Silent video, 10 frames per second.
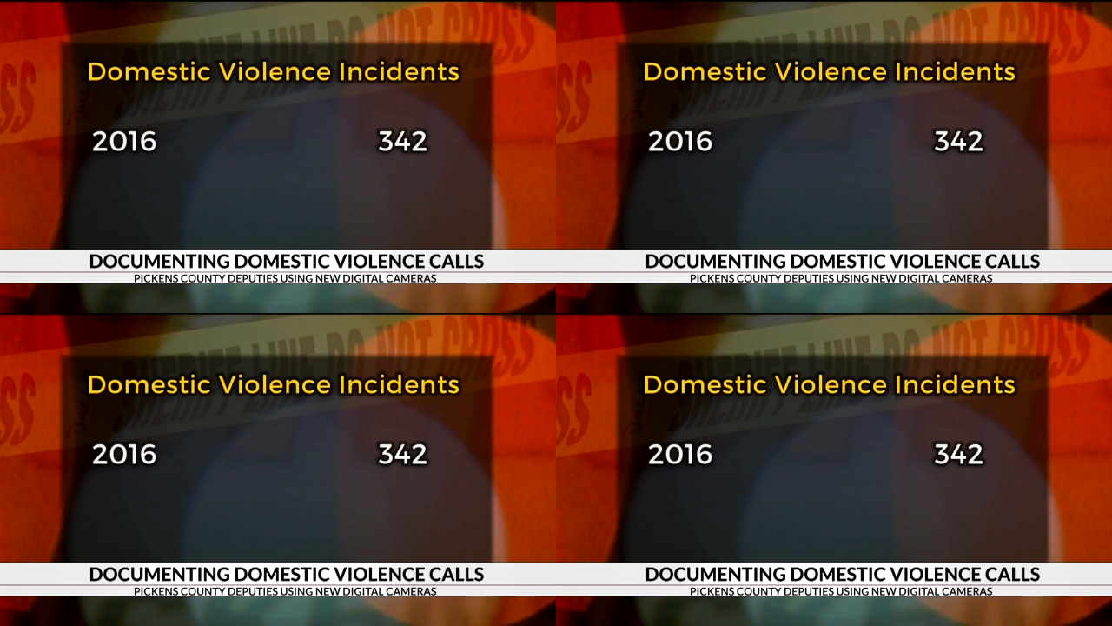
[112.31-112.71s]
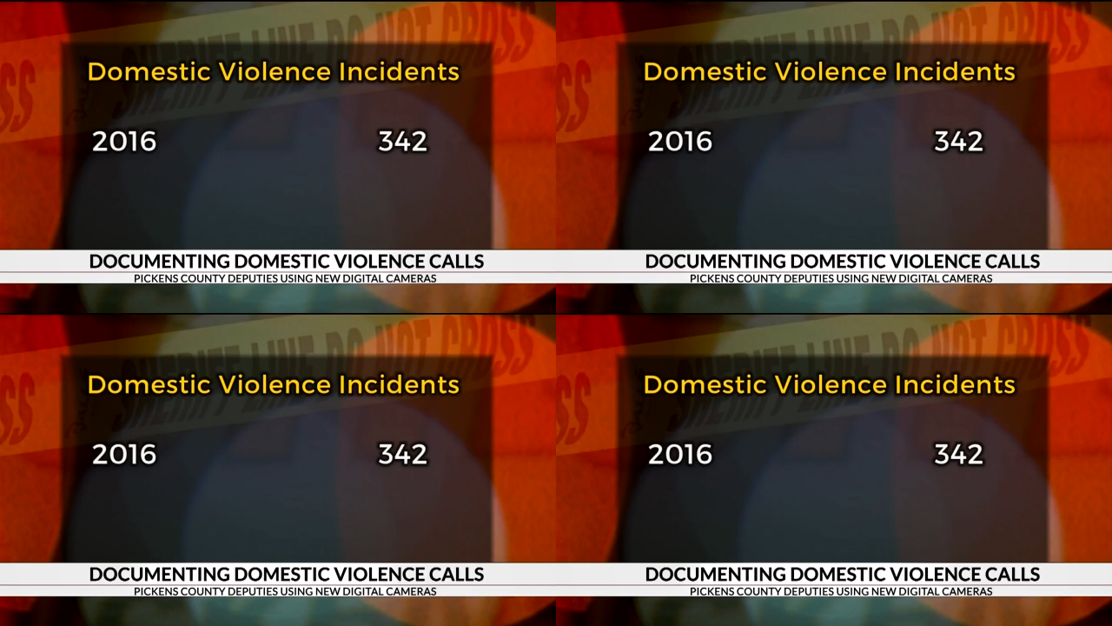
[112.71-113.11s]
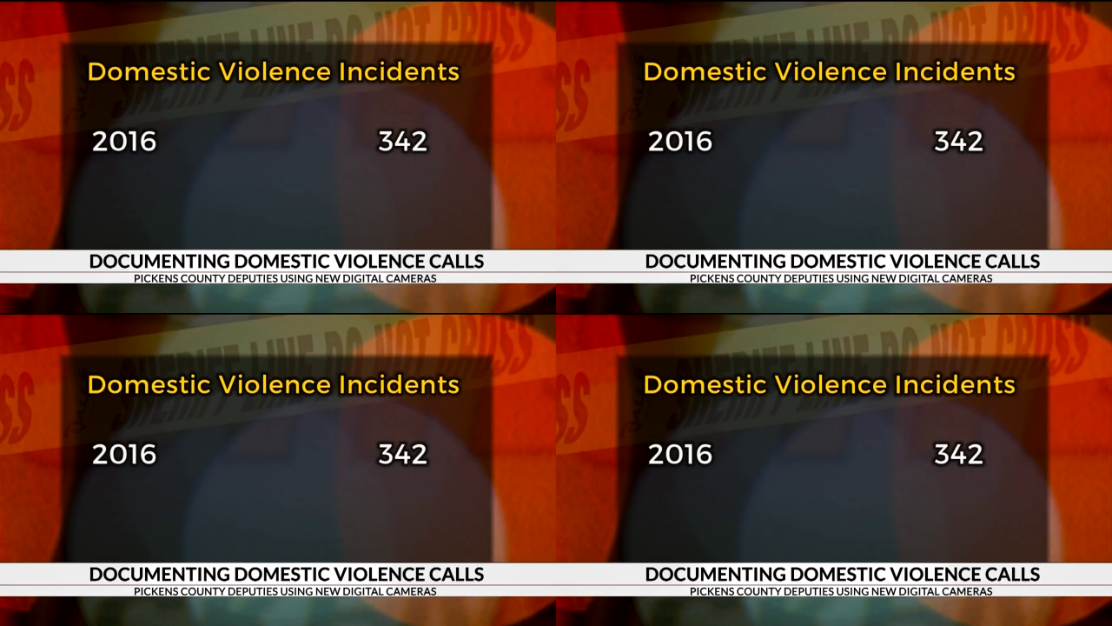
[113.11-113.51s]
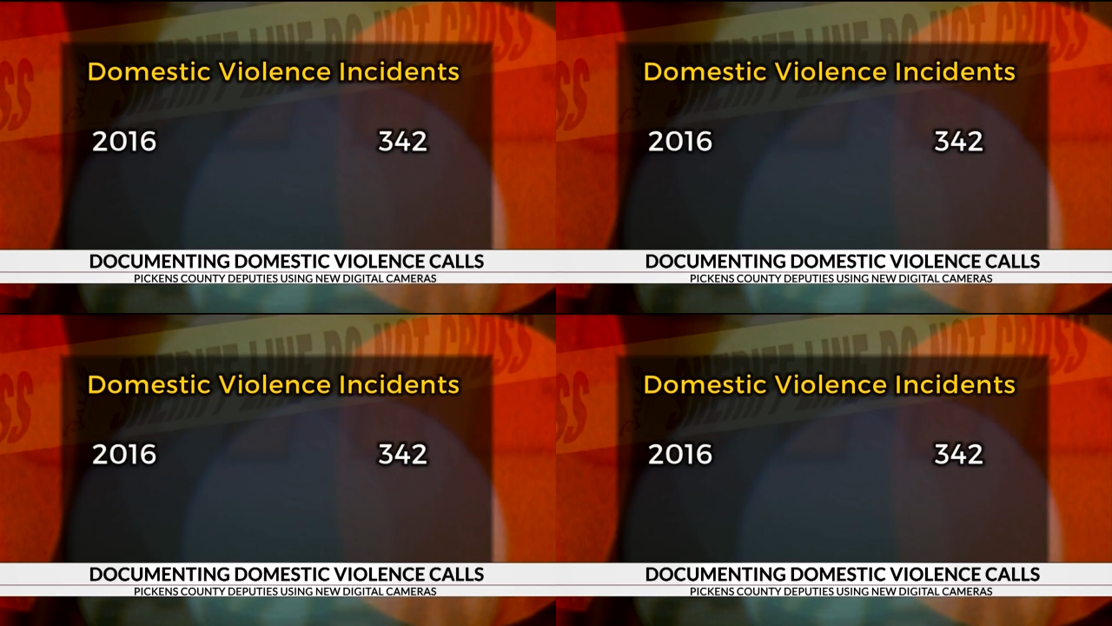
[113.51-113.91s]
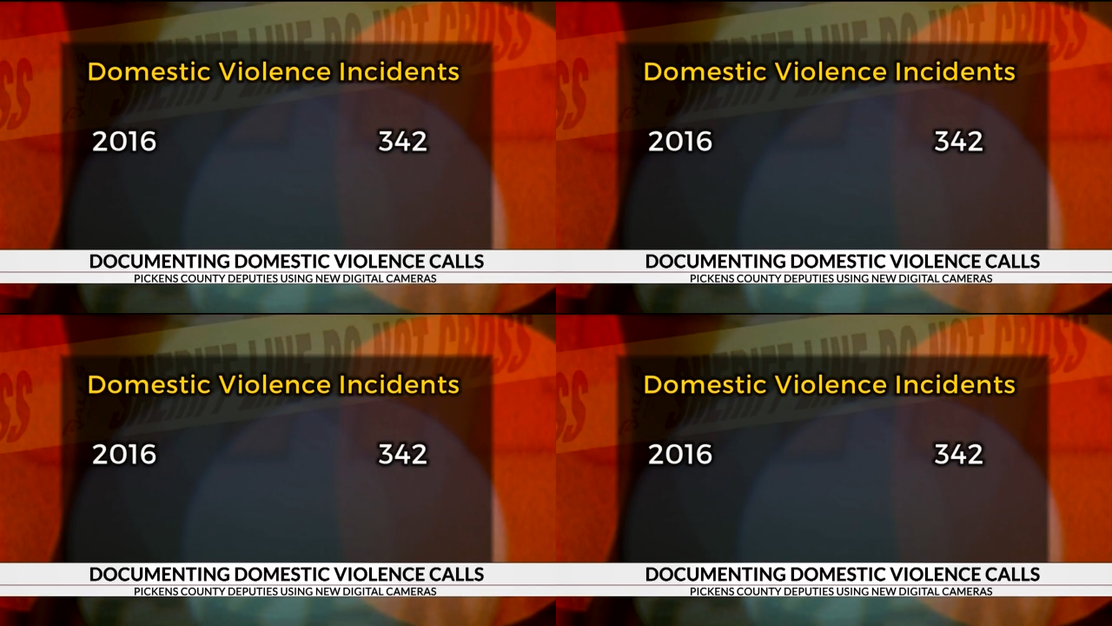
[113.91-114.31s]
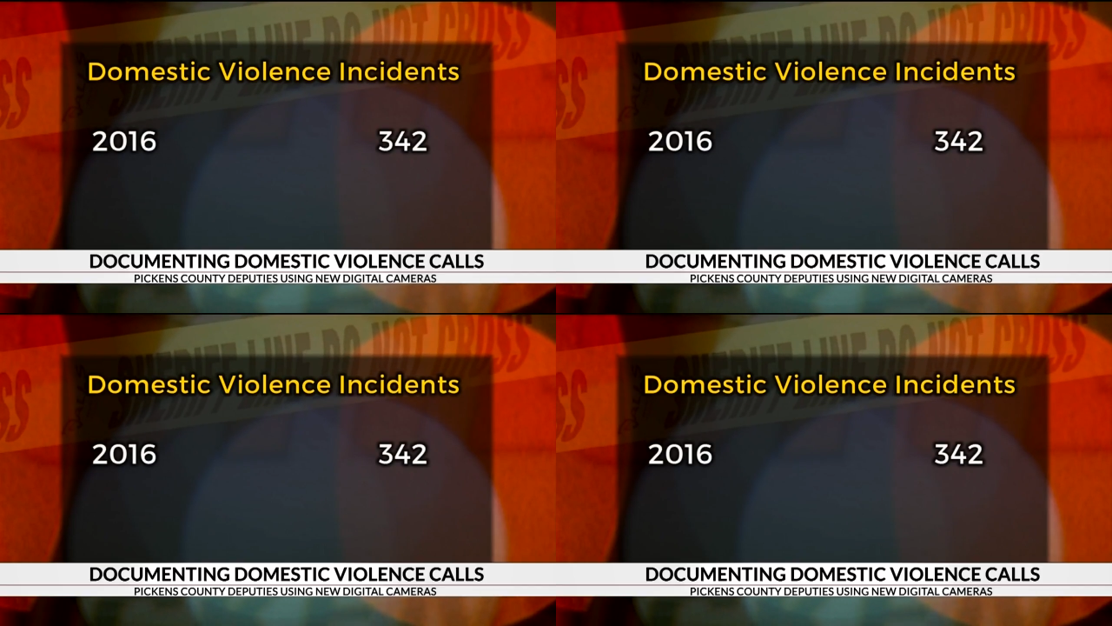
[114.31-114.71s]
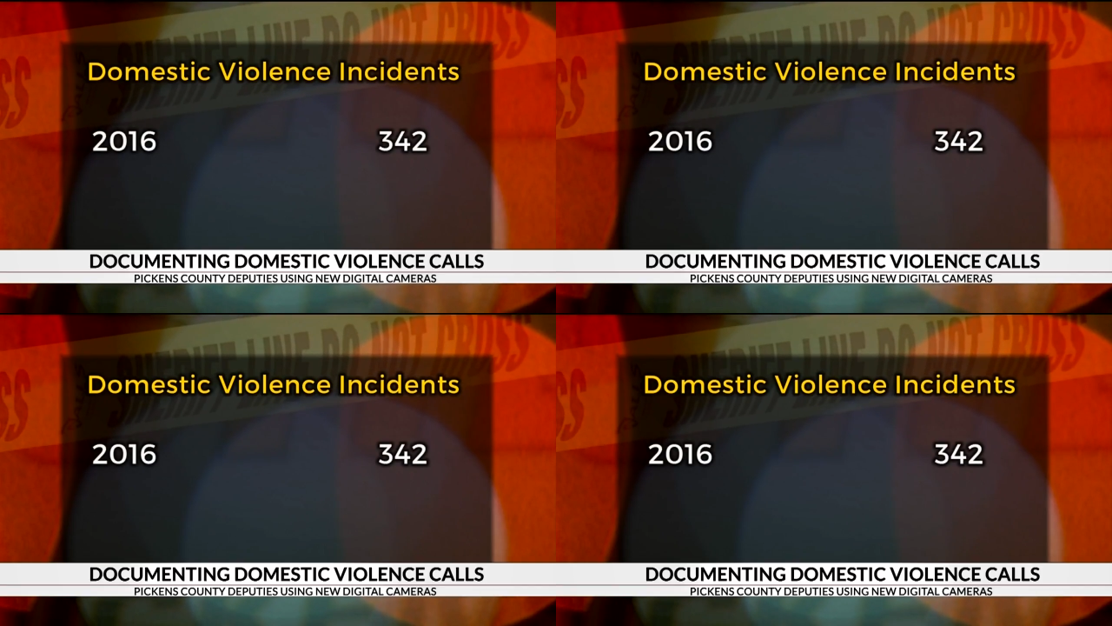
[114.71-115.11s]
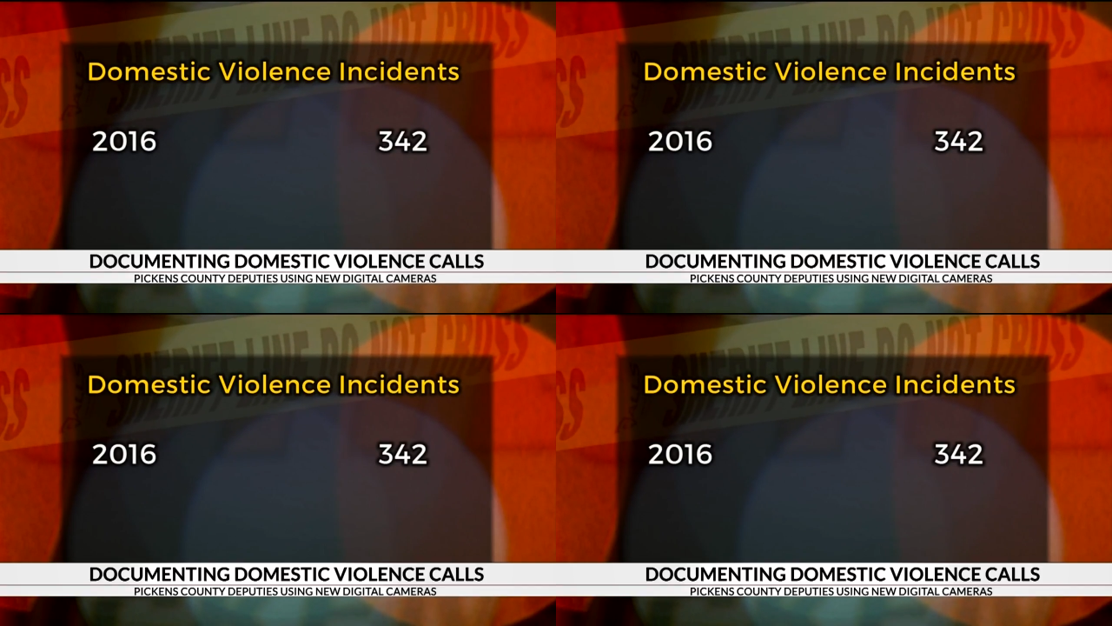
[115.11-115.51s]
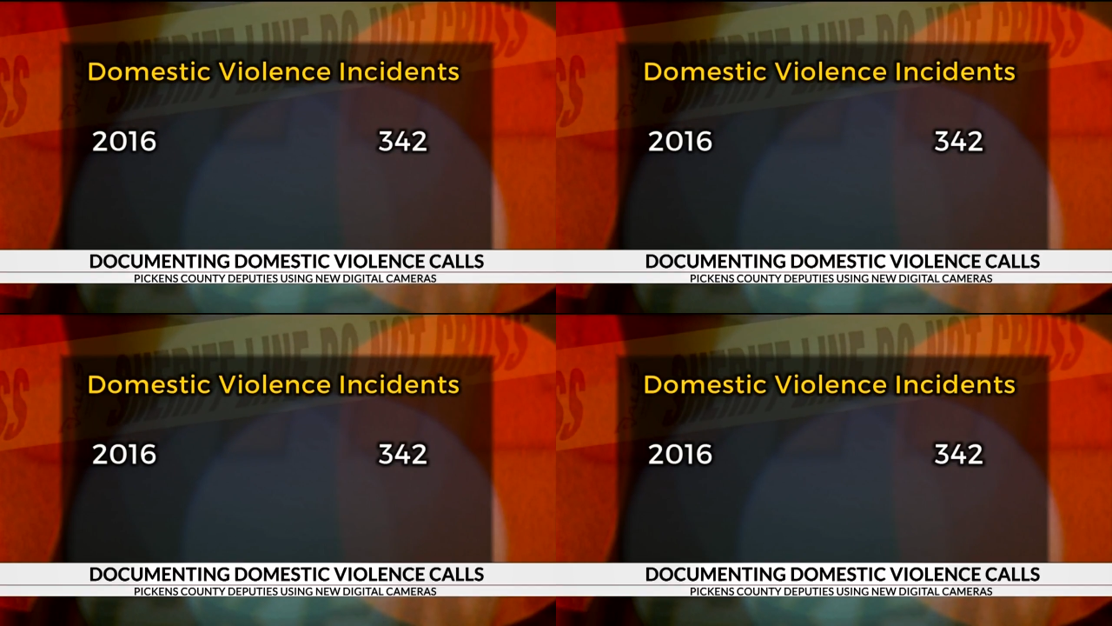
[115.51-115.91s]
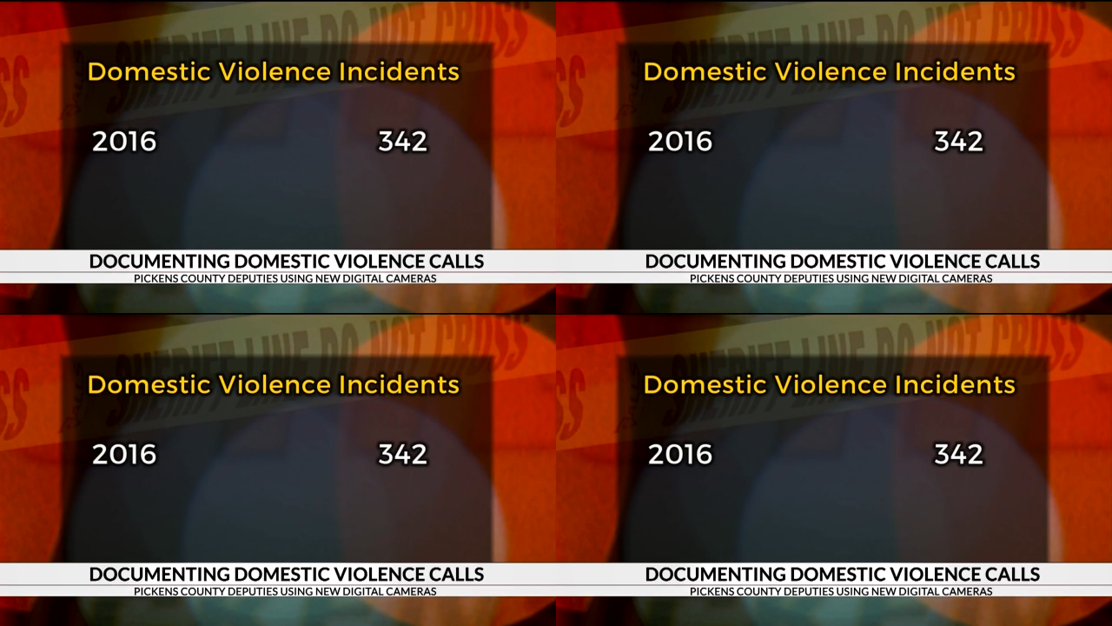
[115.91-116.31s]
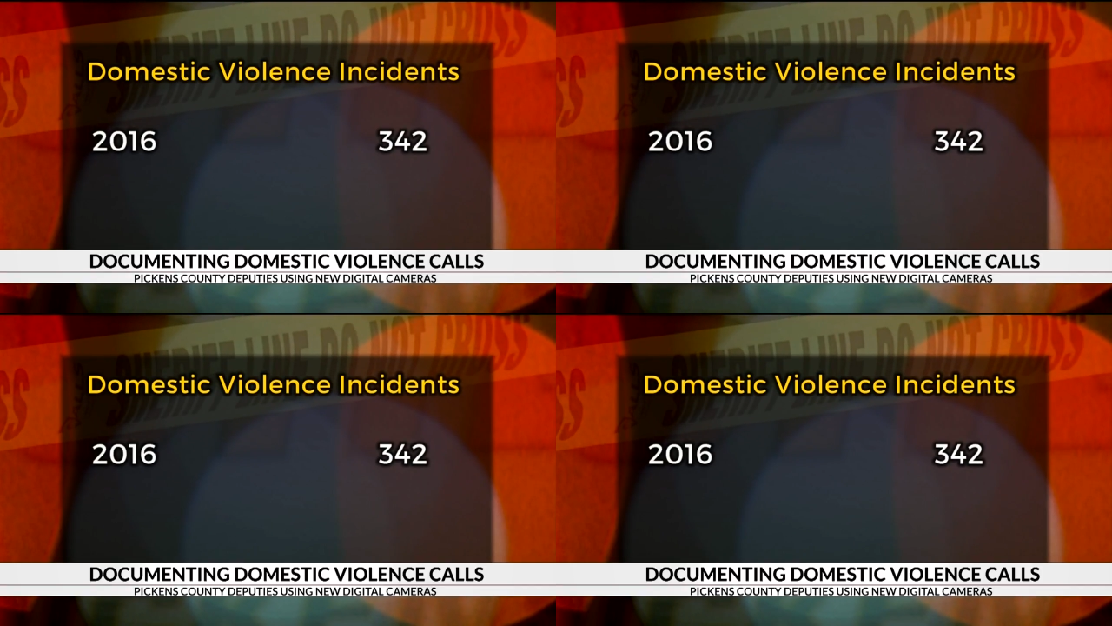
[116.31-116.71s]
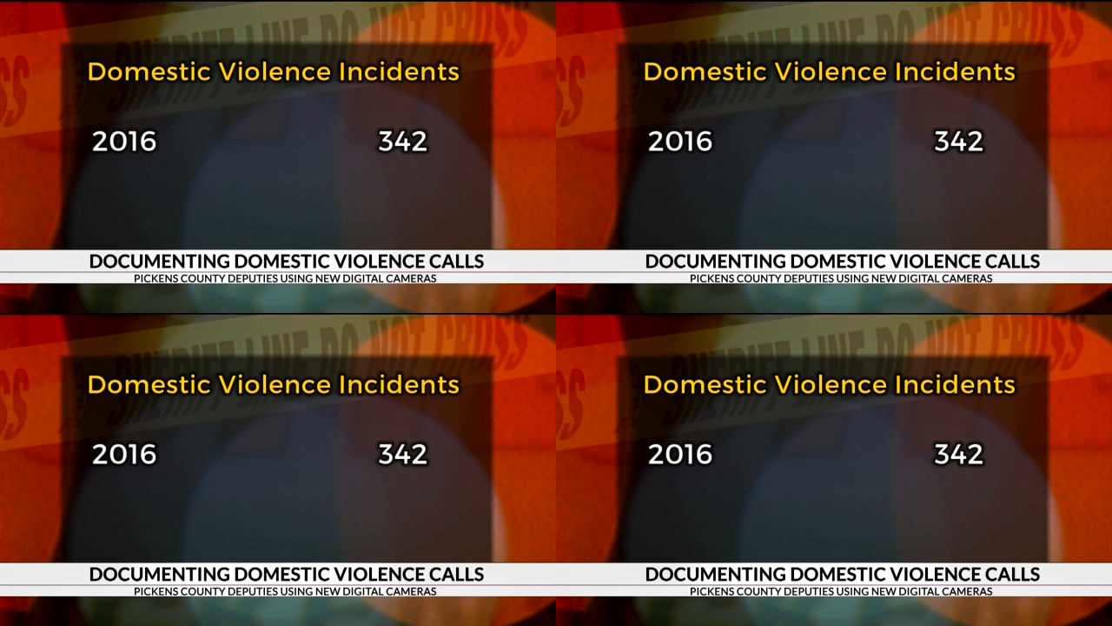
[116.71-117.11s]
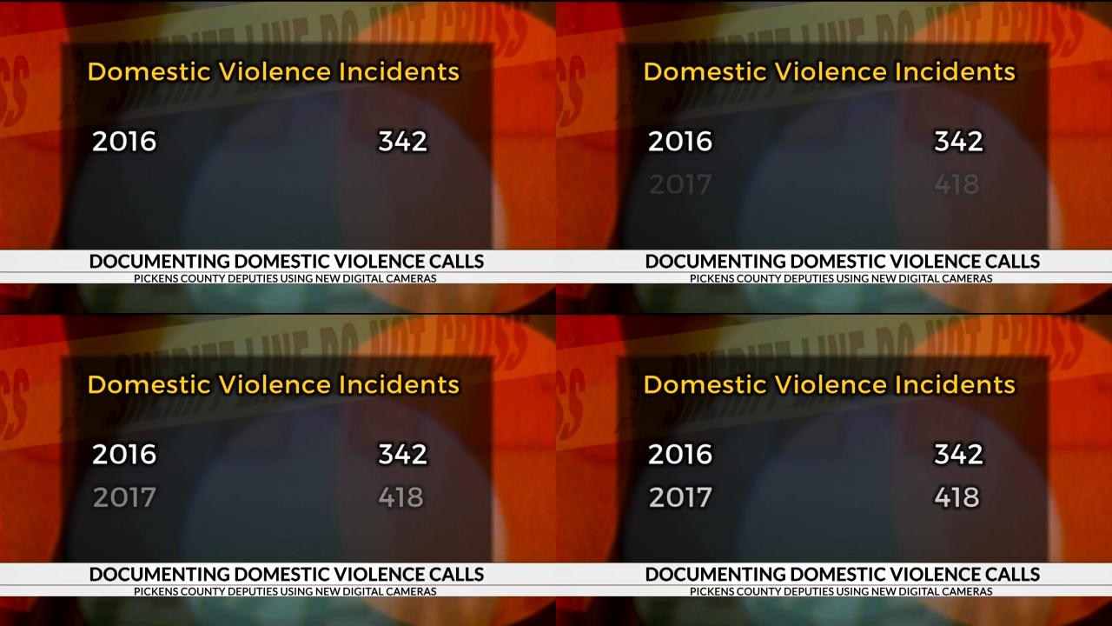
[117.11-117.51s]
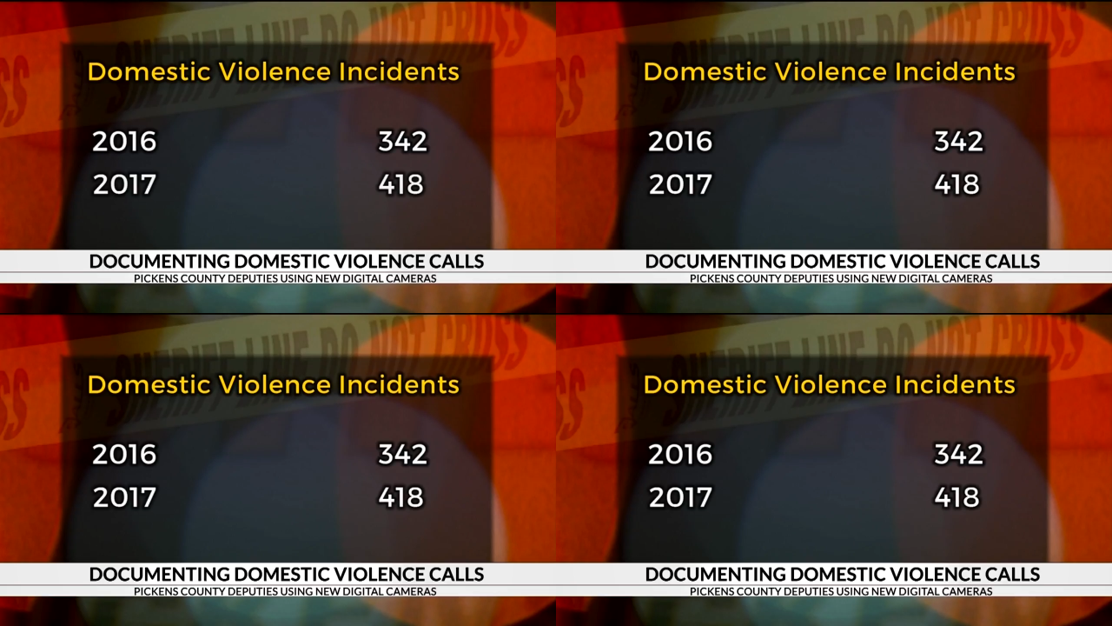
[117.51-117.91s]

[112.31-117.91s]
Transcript: No face is visible, so there are no lips to read.